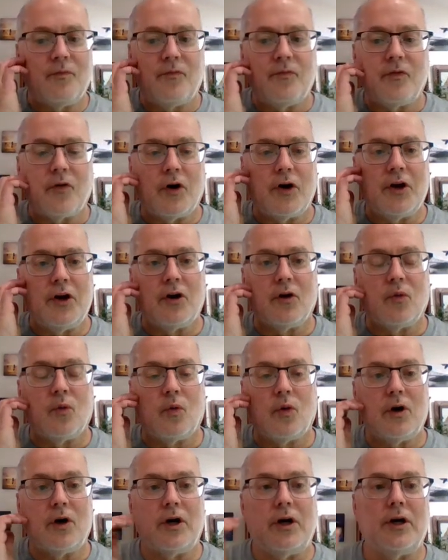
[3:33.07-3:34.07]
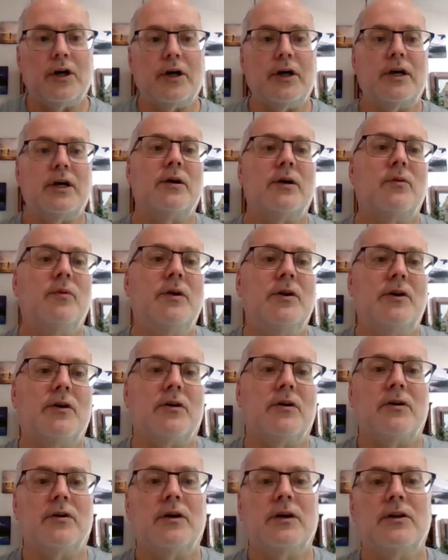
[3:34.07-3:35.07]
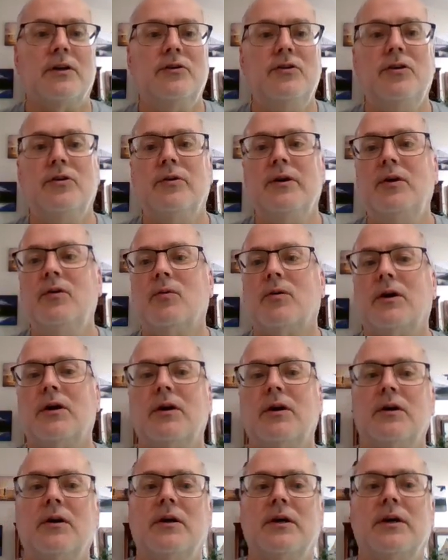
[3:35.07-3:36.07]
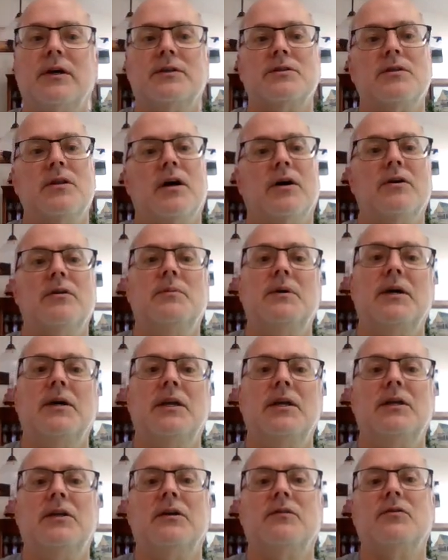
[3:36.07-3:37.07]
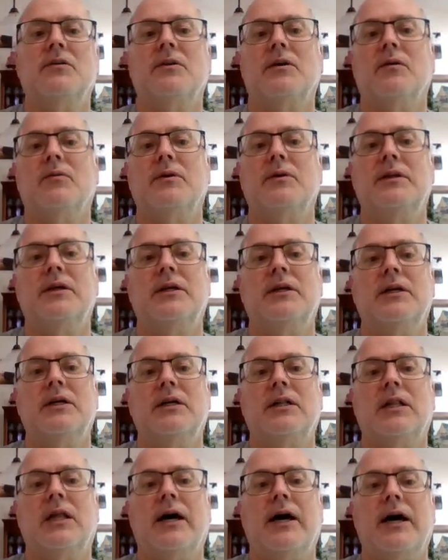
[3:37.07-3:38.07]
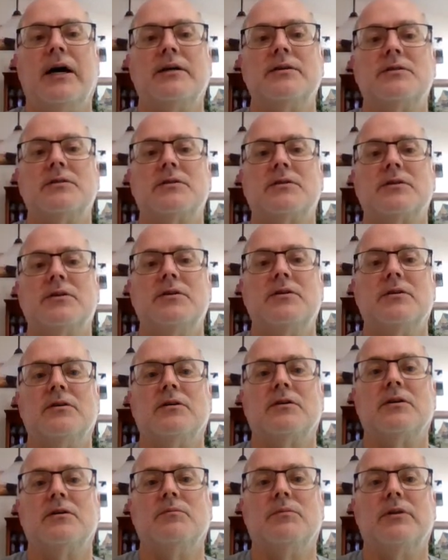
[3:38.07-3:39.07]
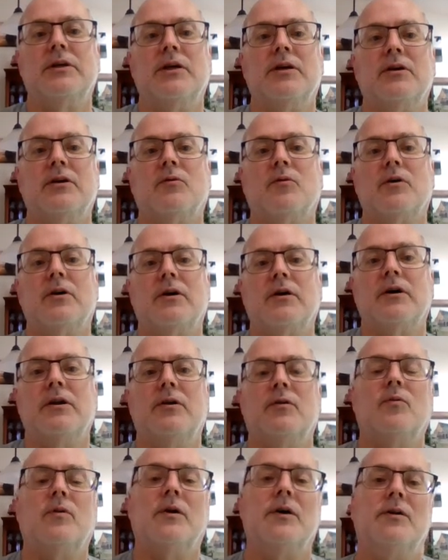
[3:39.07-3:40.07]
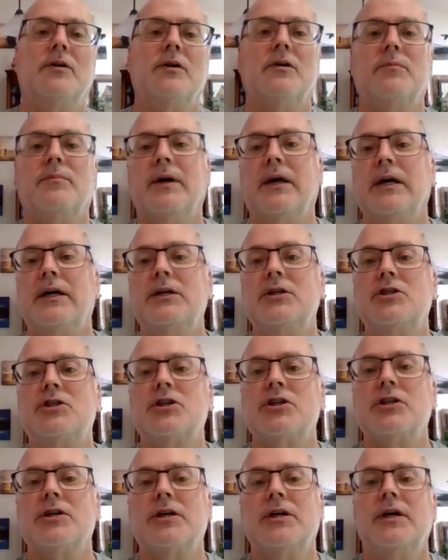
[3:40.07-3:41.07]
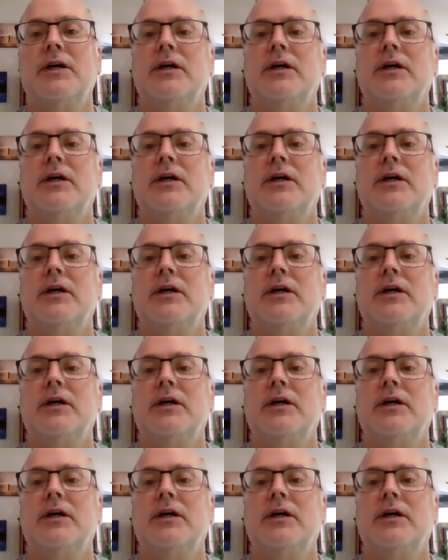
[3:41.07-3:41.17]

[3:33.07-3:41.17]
For your work, when you're doing work, it's not going to be any different than we did in class. You'll complete your work on the OneNote page.